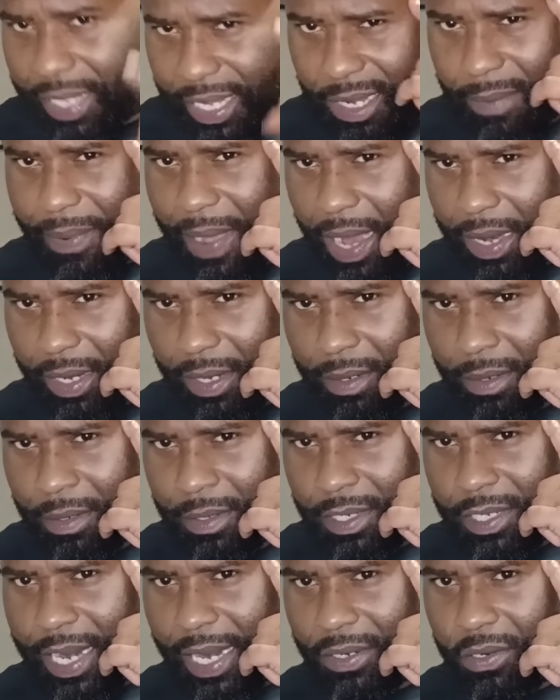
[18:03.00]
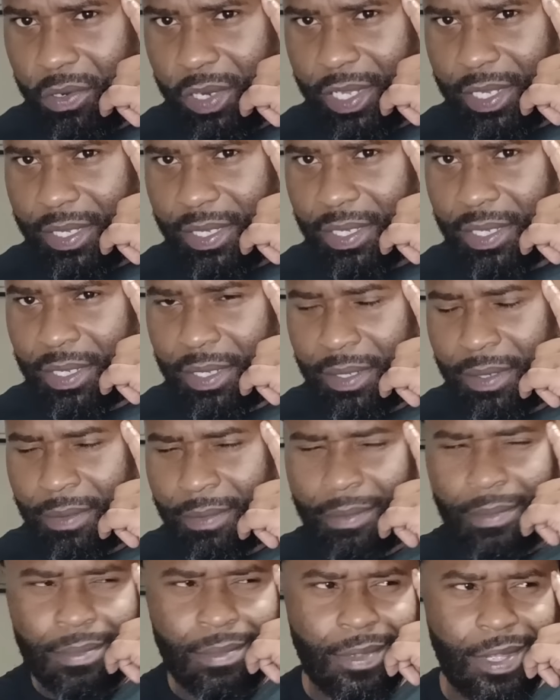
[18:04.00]
think about it. Should I do this?
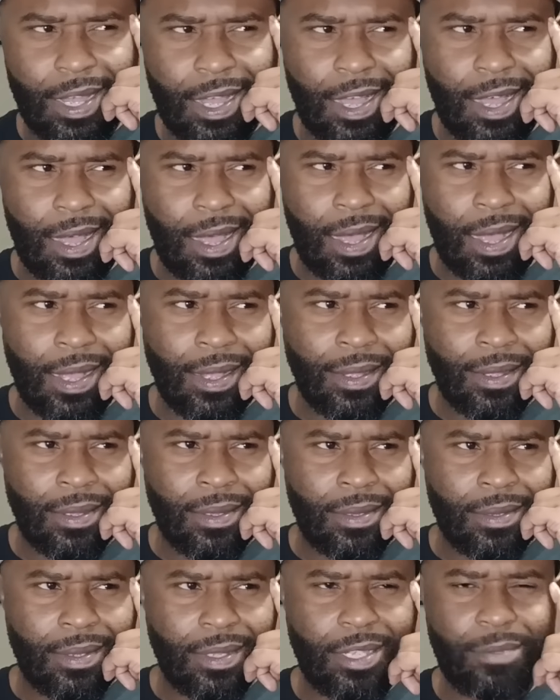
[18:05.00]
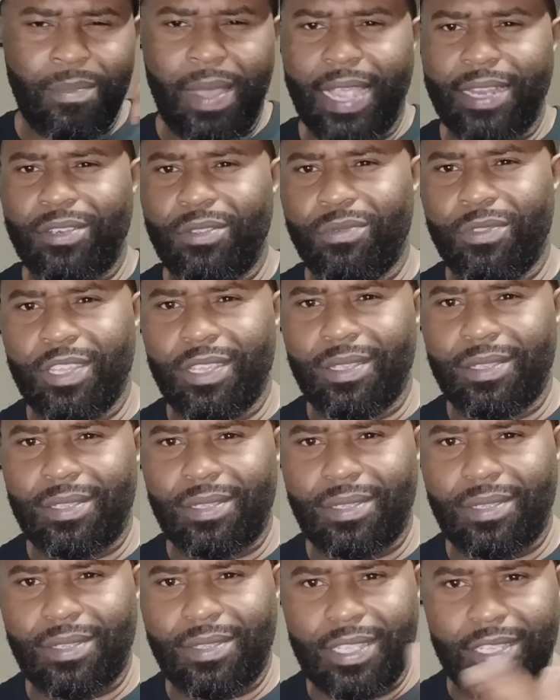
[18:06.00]
It might do
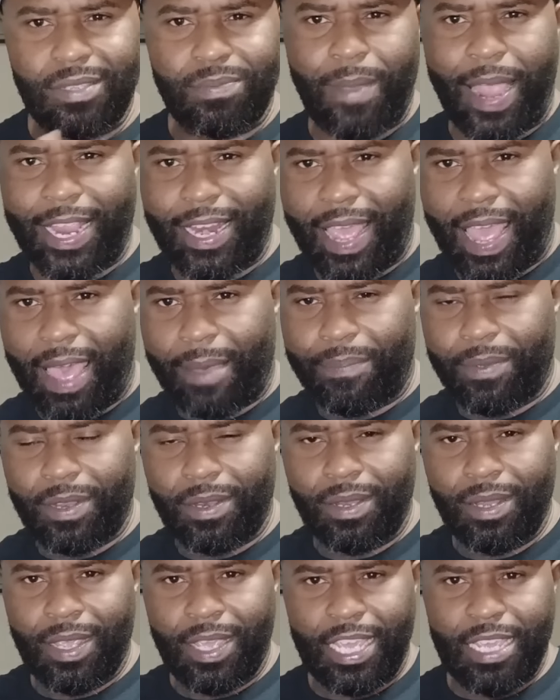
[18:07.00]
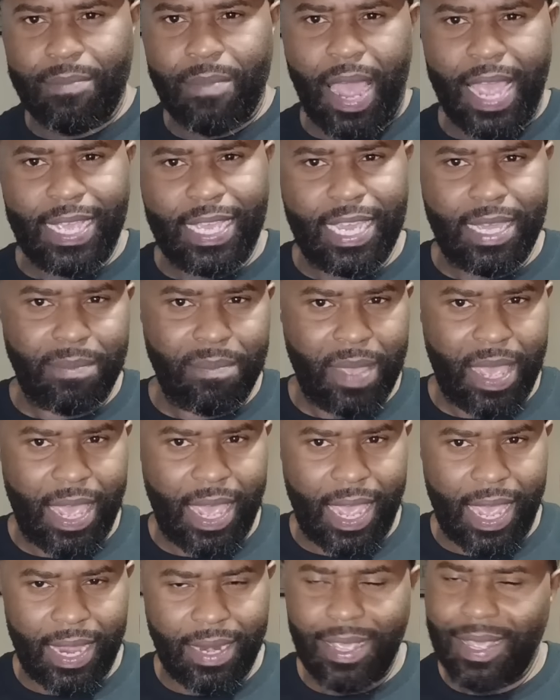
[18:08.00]
this. This might happen. He might get
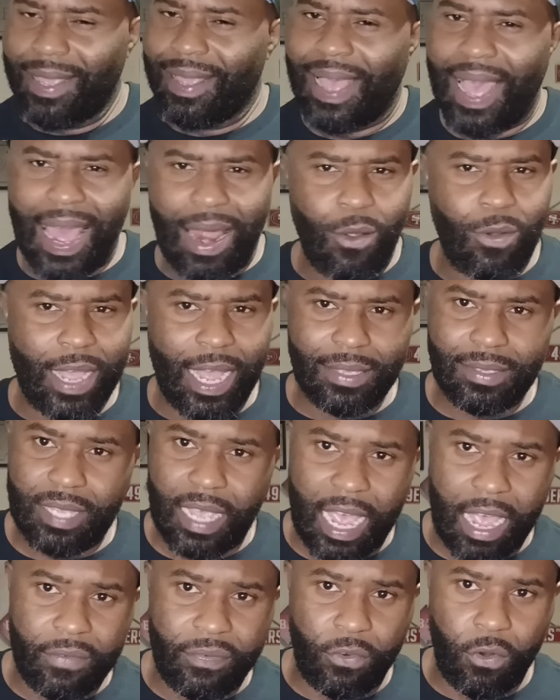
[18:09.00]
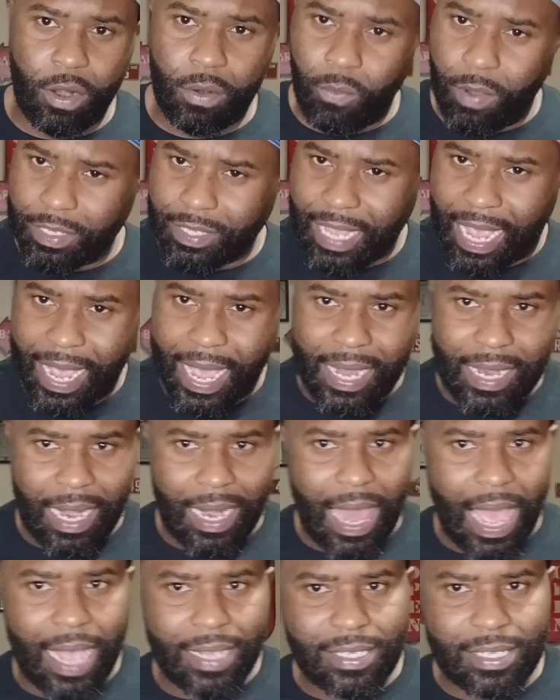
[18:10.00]
mad. I don't got time for it. Once I
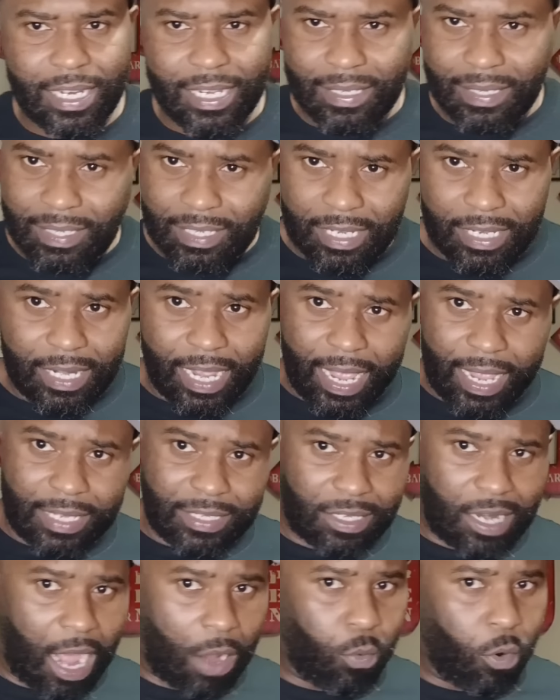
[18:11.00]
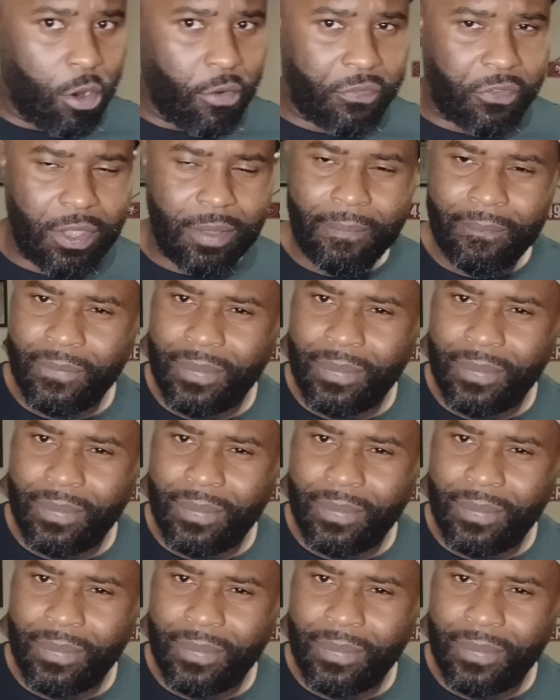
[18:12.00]
analyze it and see that it's not worth it,